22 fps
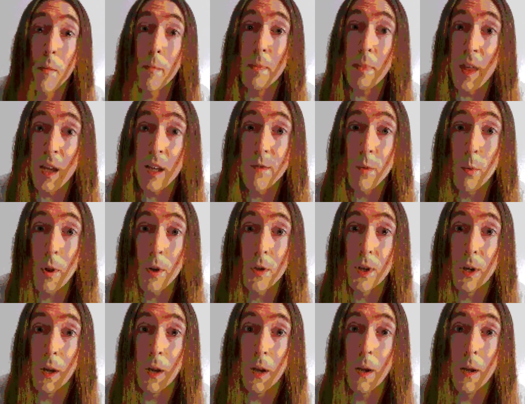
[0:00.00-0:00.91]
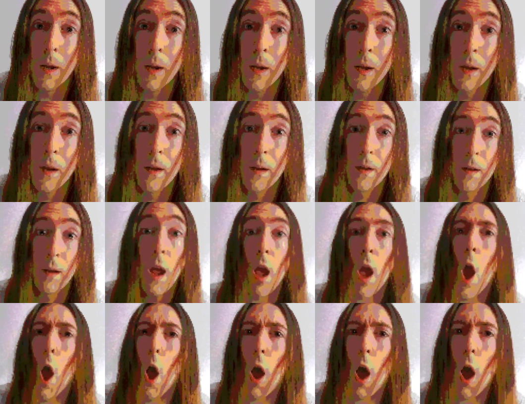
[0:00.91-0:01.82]
Thanks for watching.
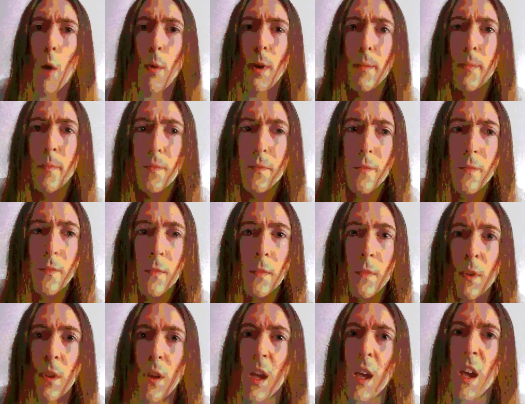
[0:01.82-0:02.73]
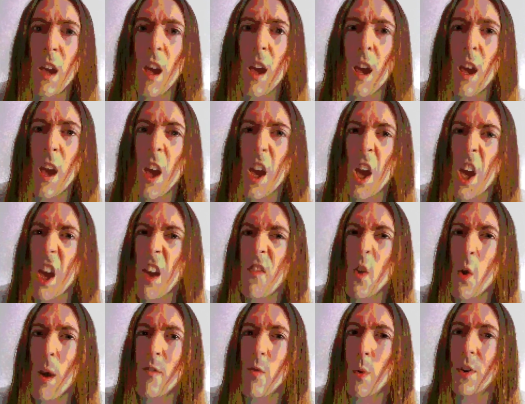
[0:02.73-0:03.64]
Oh, and if
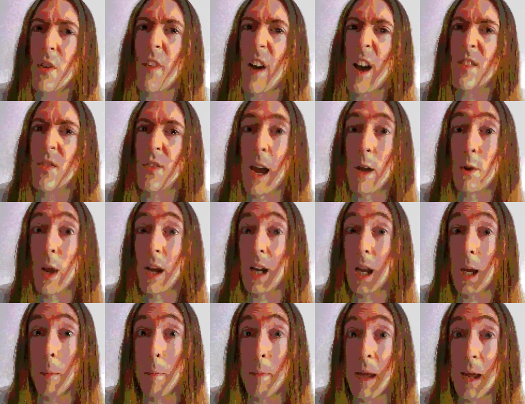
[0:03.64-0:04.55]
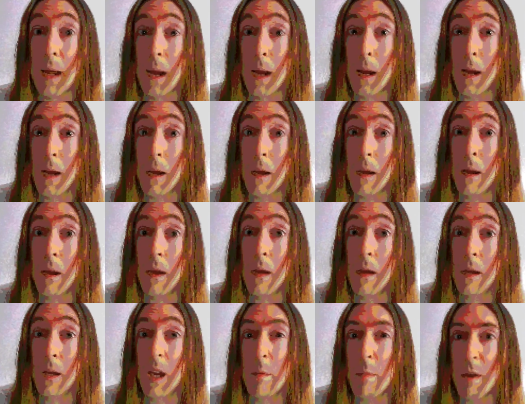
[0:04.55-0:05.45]
you ever want advice on how to act like a bee,
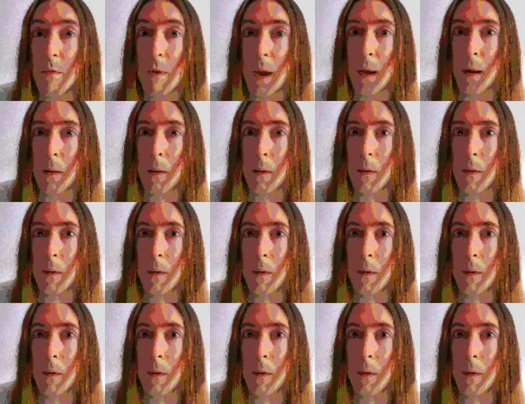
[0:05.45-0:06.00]
give me a ring.